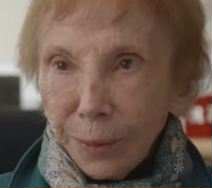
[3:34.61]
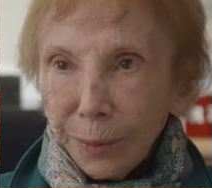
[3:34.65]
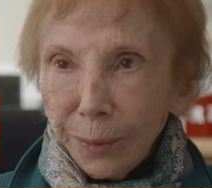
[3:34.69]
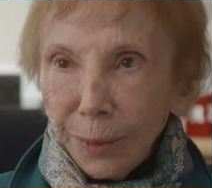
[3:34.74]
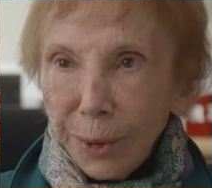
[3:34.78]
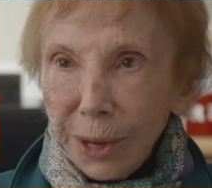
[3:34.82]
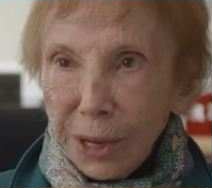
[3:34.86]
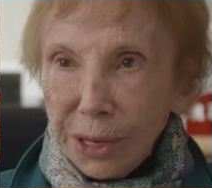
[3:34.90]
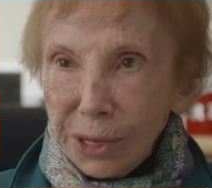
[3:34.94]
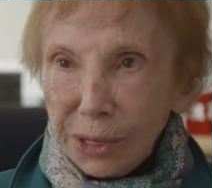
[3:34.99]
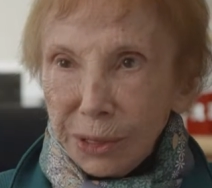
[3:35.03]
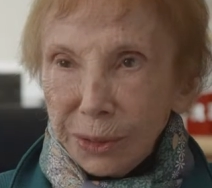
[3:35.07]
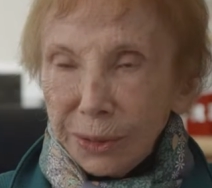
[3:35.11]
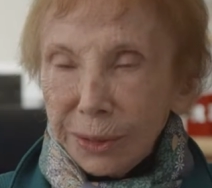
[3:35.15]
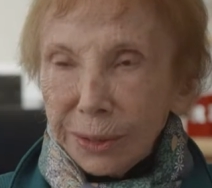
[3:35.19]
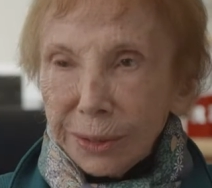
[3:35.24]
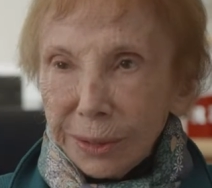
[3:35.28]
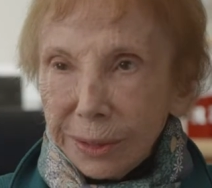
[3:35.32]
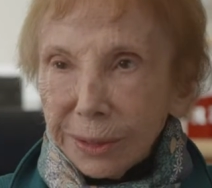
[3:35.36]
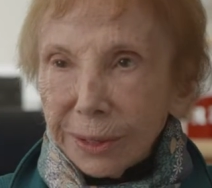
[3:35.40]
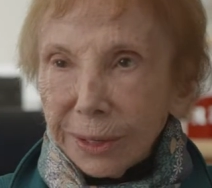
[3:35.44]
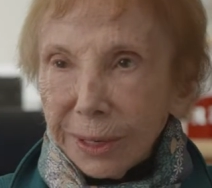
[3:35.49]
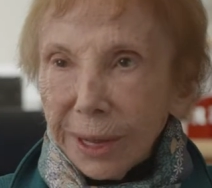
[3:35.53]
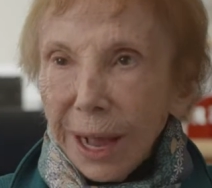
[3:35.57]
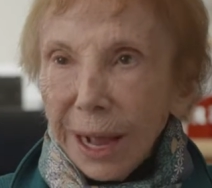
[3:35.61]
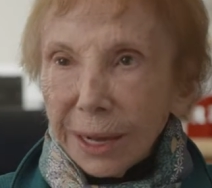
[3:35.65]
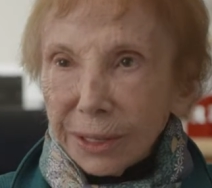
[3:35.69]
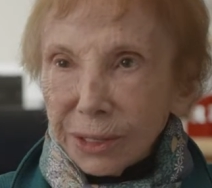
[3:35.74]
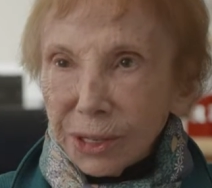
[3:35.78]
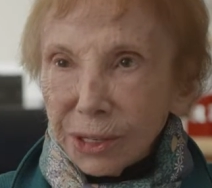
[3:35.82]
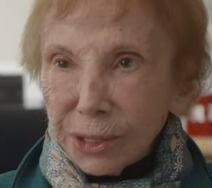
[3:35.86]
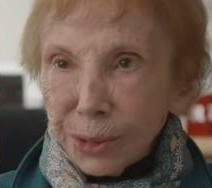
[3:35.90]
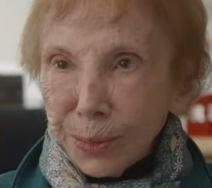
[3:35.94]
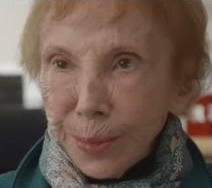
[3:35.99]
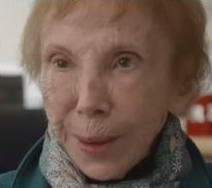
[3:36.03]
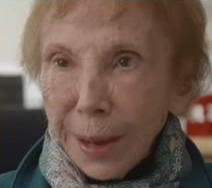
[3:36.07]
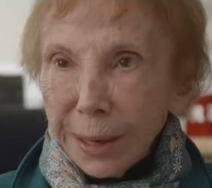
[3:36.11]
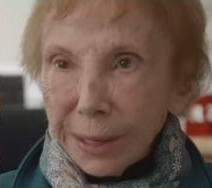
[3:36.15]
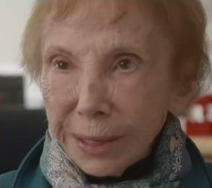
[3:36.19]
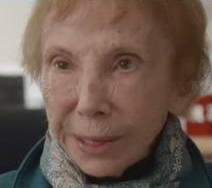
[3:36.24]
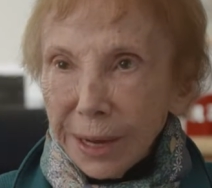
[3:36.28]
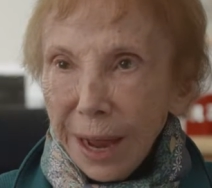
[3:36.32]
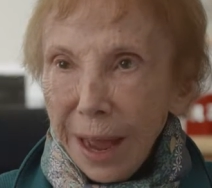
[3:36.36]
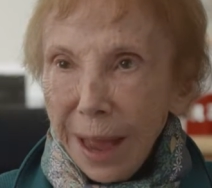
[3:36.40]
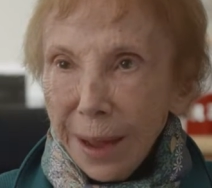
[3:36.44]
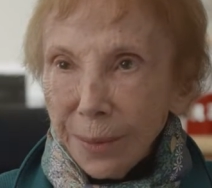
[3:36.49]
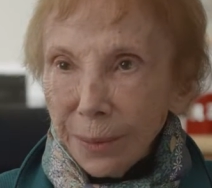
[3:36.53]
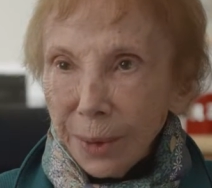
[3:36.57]
We got to spend
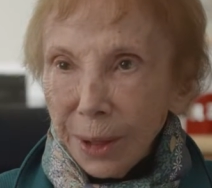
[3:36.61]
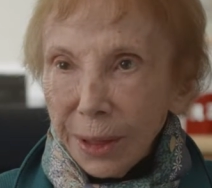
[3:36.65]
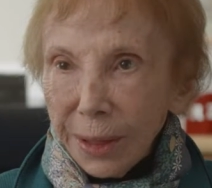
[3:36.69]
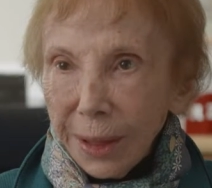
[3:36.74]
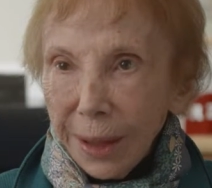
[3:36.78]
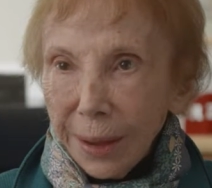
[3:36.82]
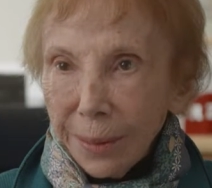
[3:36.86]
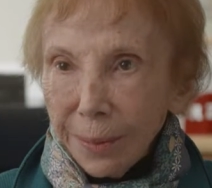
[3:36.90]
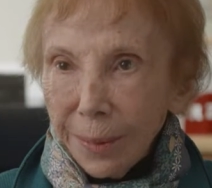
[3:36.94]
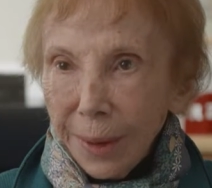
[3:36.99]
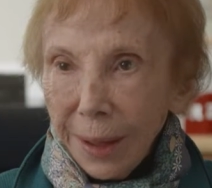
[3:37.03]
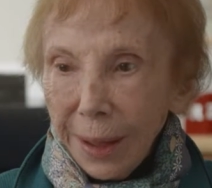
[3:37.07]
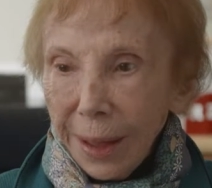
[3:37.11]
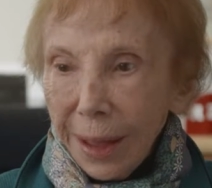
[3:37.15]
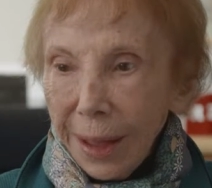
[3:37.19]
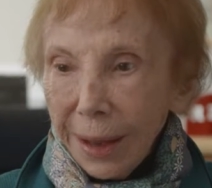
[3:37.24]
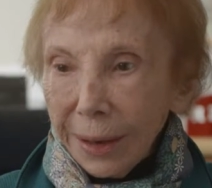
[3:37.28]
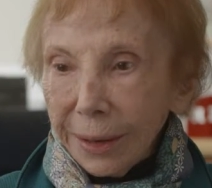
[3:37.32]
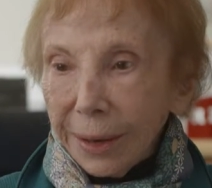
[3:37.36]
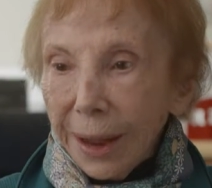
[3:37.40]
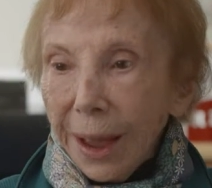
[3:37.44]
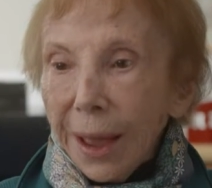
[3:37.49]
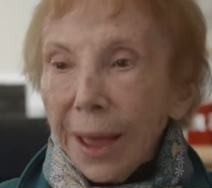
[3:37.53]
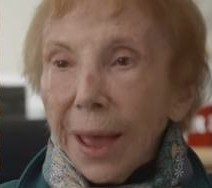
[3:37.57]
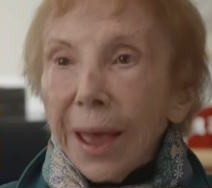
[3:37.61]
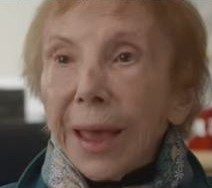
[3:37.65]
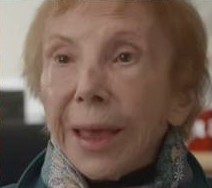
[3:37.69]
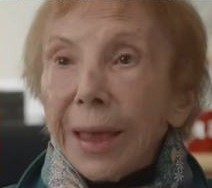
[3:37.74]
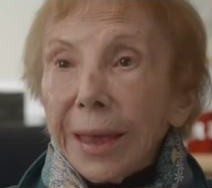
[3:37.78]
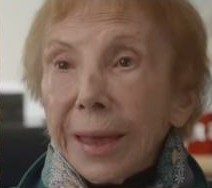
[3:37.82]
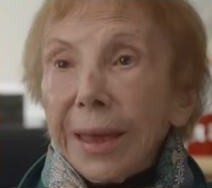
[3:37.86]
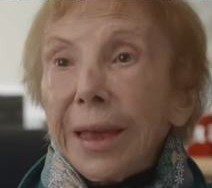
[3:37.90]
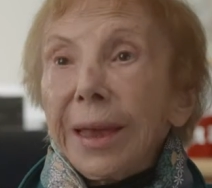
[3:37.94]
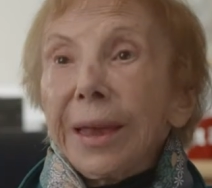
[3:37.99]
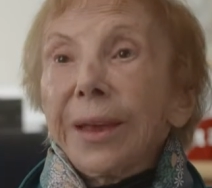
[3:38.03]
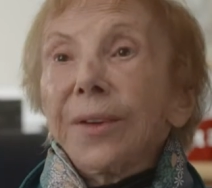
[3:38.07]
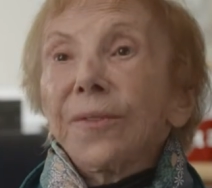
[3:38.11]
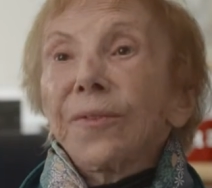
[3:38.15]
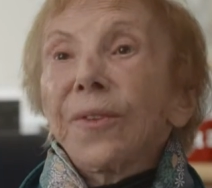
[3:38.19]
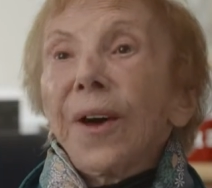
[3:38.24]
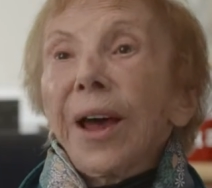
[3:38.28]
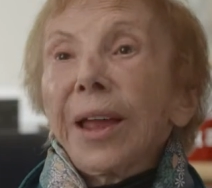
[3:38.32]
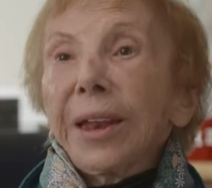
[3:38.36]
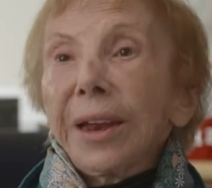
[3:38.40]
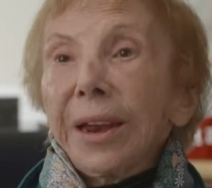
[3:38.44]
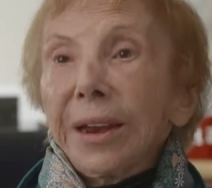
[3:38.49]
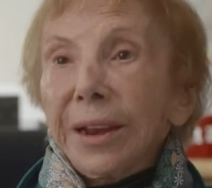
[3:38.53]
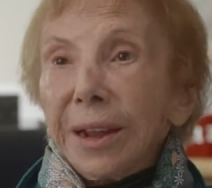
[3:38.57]
time with him, and he
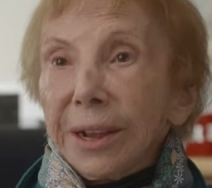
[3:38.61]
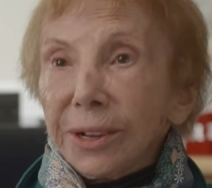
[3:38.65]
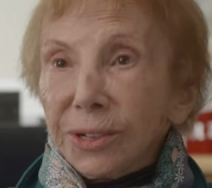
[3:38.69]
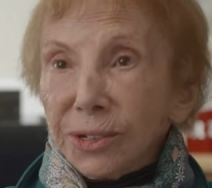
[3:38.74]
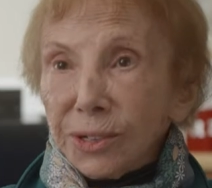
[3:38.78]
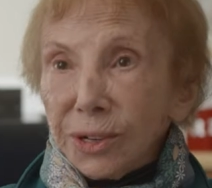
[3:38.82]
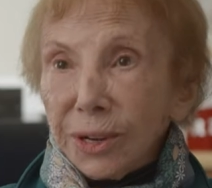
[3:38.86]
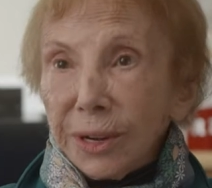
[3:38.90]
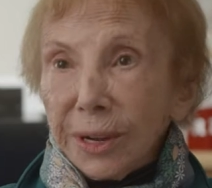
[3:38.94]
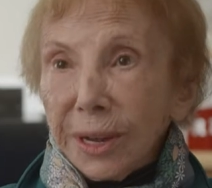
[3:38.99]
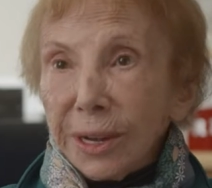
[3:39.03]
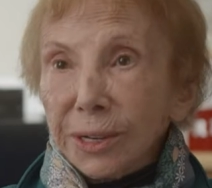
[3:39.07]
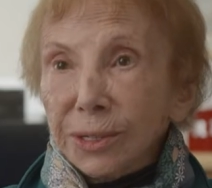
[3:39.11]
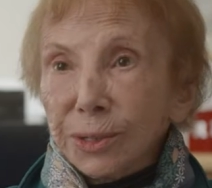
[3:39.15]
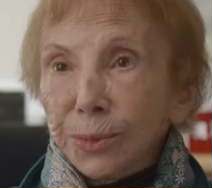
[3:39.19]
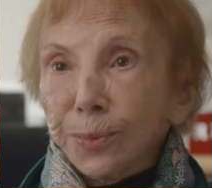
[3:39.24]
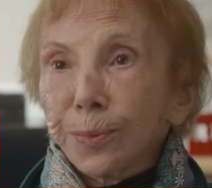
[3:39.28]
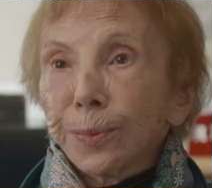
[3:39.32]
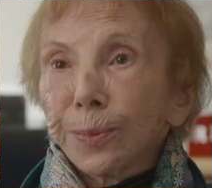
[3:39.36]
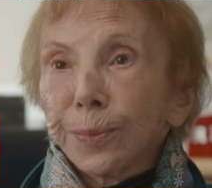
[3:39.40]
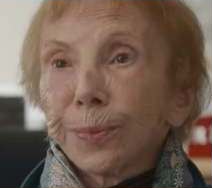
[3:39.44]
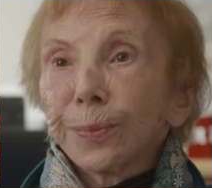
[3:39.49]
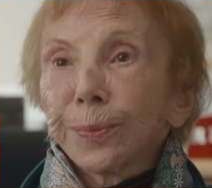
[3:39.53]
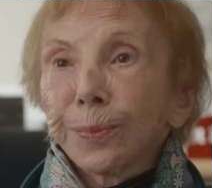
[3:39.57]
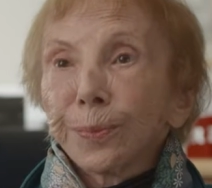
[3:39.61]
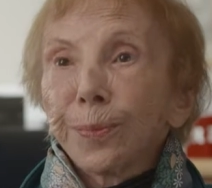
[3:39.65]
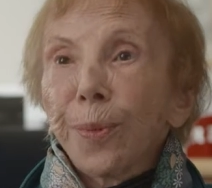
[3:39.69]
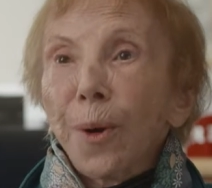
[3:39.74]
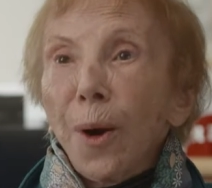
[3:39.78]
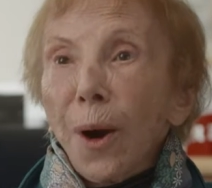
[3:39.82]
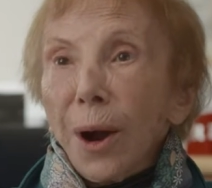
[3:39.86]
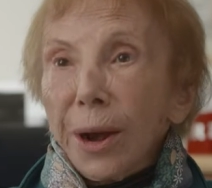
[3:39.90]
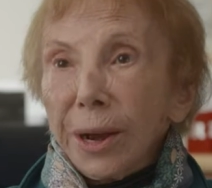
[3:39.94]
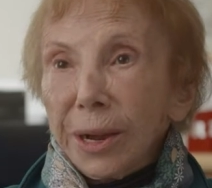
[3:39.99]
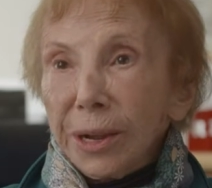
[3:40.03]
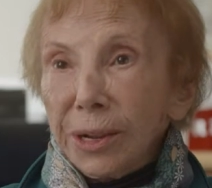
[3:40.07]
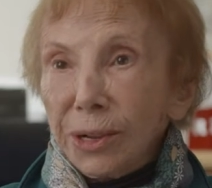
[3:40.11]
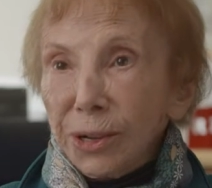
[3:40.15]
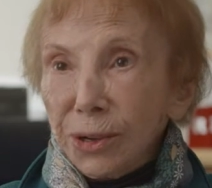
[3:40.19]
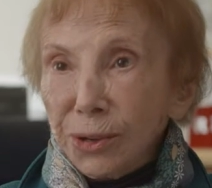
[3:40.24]
invited us to his parties.